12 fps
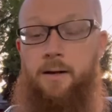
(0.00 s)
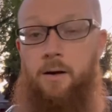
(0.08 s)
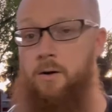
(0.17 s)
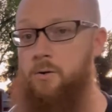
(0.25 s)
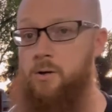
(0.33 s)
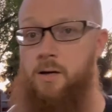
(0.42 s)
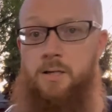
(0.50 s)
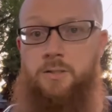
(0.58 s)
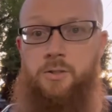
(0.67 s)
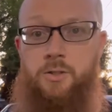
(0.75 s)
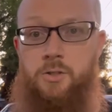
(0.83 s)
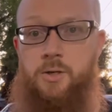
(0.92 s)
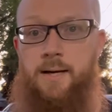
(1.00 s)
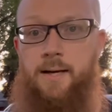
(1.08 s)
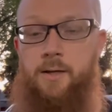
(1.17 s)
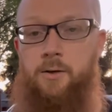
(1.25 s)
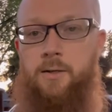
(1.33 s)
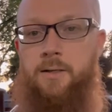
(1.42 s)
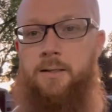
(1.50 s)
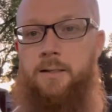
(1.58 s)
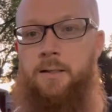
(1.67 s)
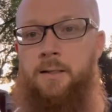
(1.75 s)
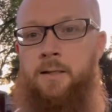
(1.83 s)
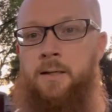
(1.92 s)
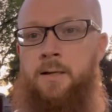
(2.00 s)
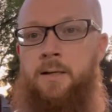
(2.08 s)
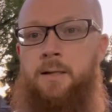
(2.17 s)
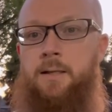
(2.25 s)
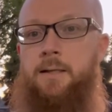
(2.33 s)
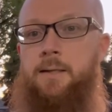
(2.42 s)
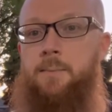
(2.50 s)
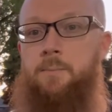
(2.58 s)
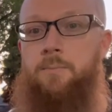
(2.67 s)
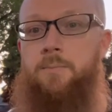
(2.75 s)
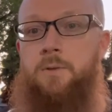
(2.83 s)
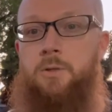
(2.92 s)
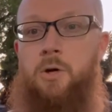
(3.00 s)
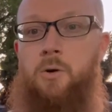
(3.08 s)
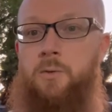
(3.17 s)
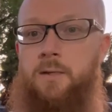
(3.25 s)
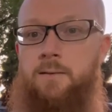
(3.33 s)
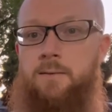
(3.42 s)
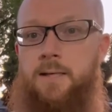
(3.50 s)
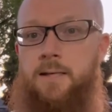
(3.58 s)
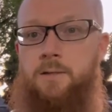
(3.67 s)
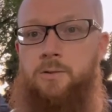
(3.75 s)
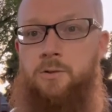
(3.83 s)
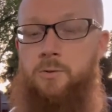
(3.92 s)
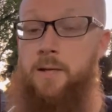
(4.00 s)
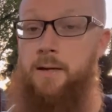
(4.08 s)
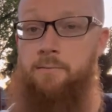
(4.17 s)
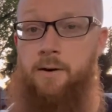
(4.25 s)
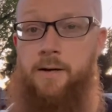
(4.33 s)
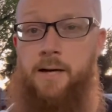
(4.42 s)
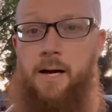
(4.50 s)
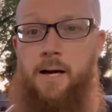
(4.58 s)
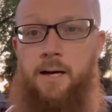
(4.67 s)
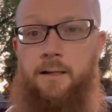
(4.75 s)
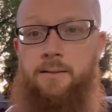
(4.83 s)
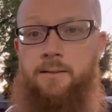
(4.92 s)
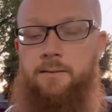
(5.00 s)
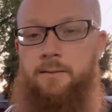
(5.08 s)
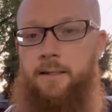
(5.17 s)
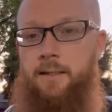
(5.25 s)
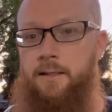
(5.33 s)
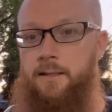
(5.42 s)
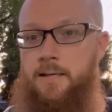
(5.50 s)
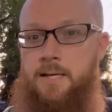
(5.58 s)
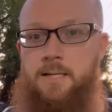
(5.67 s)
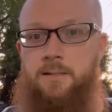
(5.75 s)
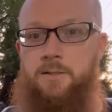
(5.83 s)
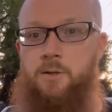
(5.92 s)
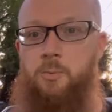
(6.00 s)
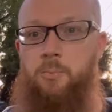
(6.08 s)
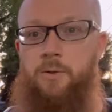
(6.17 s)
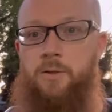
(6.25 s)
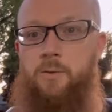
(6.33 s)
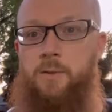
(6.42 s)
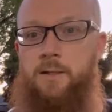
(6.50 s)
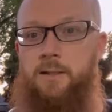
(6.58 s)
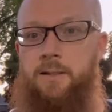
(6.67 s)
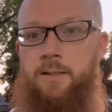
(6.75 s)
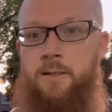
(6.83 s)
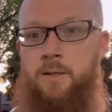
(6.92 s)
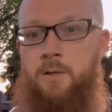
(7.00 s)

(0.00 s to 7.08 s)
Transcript: autocross or the track or anything, you know that they do get very hot and heat soak pretty quickly.